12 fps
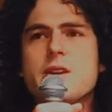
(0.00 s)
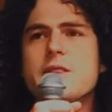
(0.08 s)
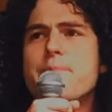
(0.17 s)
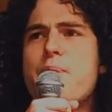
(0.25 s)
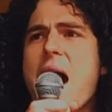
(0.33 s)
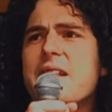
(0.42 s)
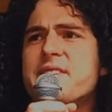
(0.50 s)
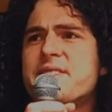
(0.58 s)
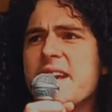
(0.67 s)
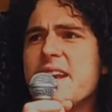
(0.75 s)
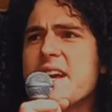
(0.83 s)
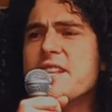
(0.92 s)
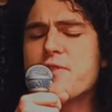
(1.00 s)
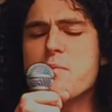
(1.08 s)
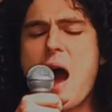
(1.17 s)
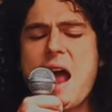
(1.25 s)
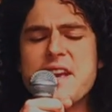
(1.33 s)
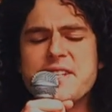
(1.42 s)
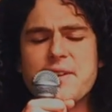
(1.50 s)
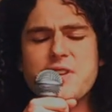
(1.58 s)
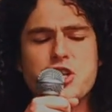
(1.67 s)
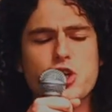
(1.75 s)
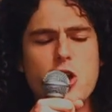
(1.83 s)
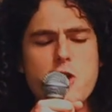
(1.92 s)
The Palestinians remind us of
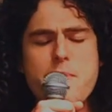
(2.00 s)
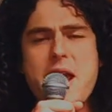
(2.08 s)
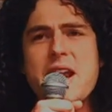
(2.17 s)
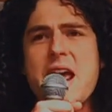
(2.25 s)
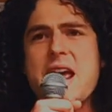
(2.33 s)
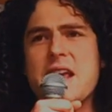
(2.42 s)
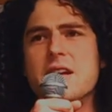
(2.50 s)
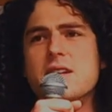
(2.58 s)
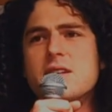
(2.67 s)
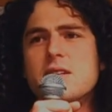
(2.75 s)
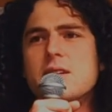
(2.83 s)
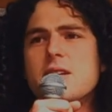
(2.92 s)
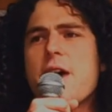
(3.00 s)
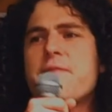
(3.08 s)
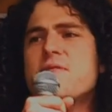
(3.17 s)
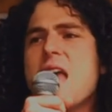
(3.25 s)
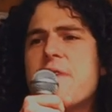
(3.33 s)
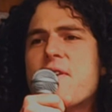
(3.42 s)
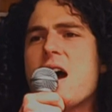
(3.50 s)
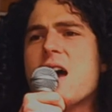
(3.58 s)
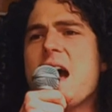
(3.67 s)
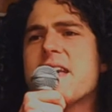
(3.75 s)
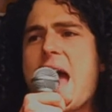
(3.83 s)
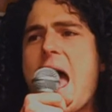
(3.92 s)
the true meaning of never
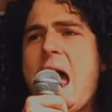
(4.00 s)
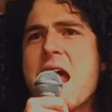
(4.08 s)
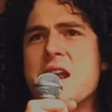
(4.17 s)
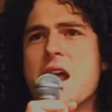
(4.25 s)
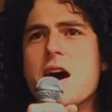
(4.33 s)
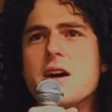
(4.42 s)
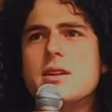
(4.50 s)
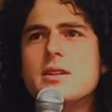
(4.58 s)
again.